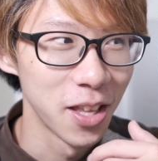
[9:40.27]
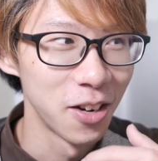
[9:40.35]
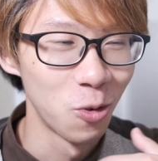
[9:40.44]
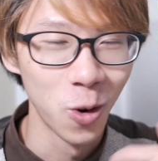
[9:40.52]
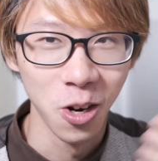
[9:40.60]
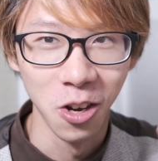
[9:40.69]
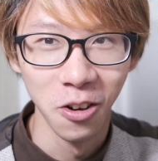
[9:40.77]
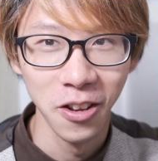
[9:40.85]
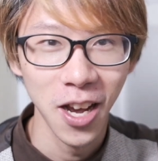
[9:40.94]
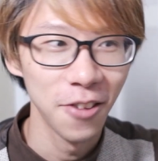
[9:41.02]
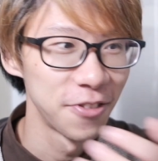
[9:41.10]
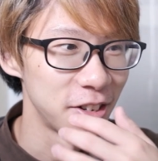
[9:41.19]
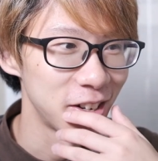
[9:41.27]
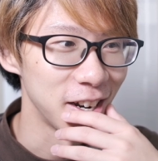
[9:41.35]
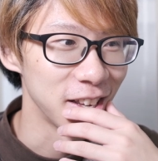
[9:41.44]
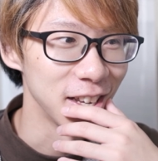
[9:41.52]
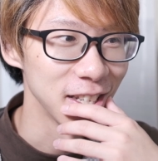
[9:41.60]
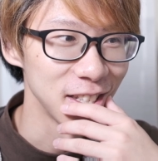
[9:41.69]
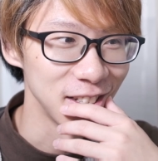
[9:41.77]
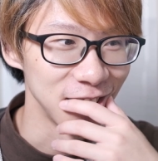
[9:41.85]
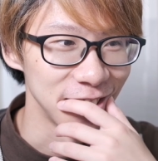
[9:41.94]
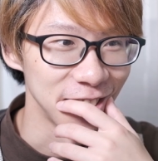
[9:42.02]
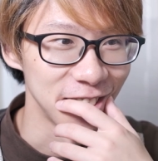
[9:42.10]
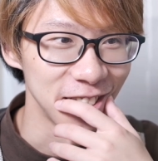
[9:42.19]
they were going after. I guess they
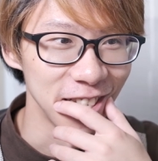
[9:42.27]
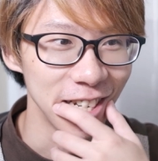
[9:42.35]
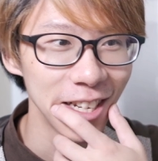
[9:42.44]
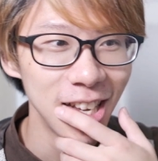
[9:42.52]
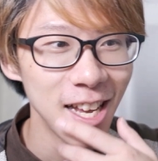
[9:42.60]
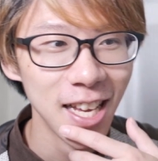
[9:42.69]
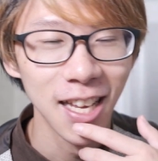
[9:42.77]
succeeded.